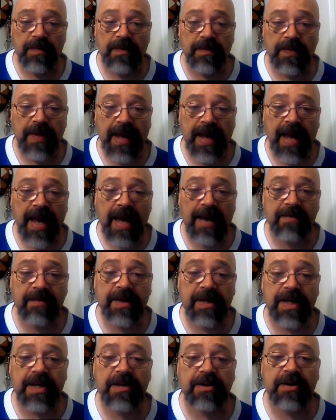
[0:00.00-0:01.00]
they have
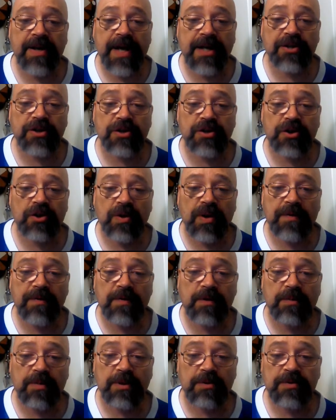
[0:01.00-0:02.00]
an International
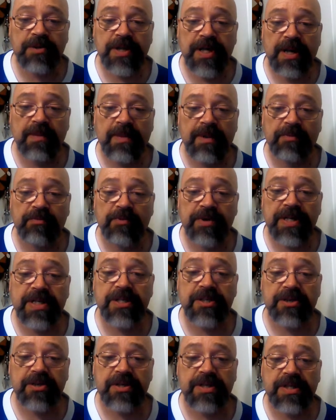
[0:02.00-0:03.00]
UFO Museum and
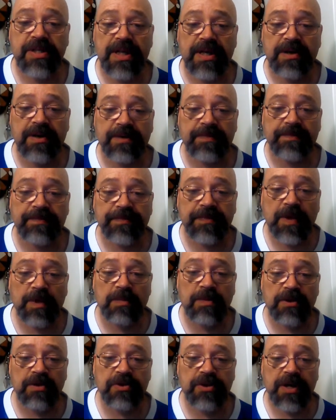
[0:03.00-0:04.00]
Research Center. The
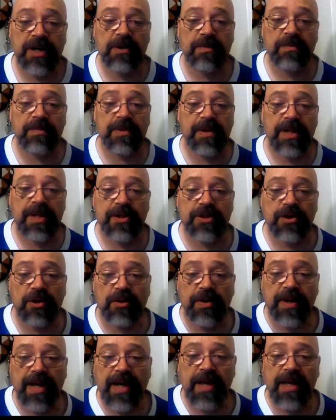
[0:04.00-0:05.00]
museum is
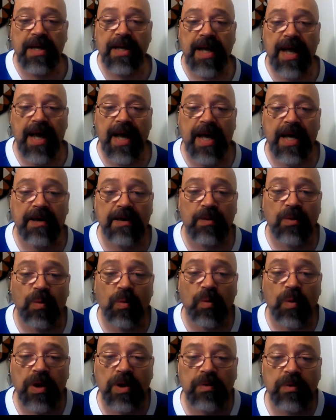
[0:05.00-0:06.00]
located at
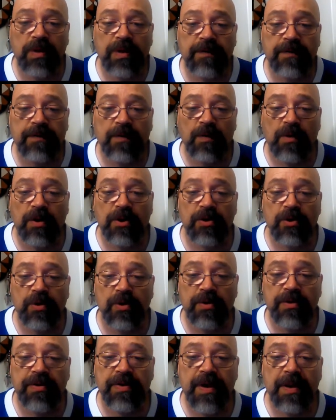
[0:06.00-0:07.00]
114
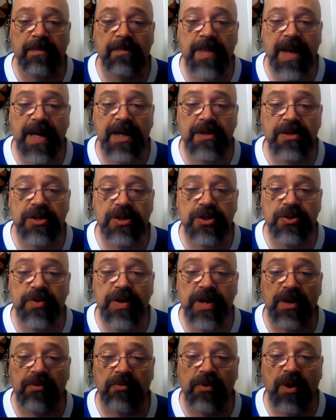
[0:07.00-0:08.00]
North Main
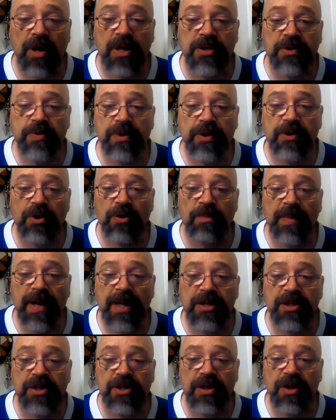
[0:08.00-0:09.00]
Street, Roswell, New
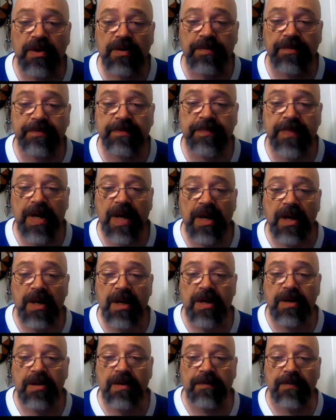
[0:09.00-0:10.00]
Mexico.
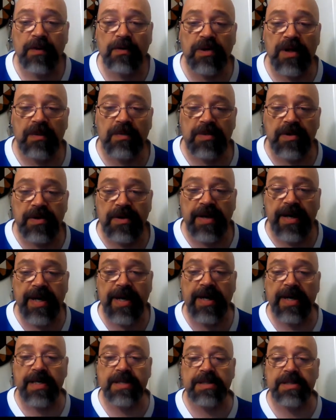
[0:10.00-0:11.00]
The phone number
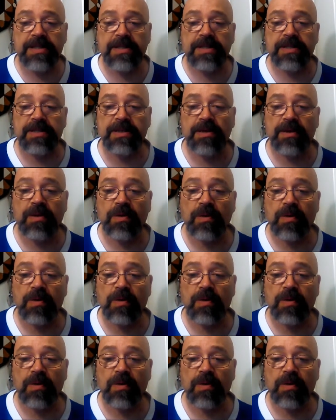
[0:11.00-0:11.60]
is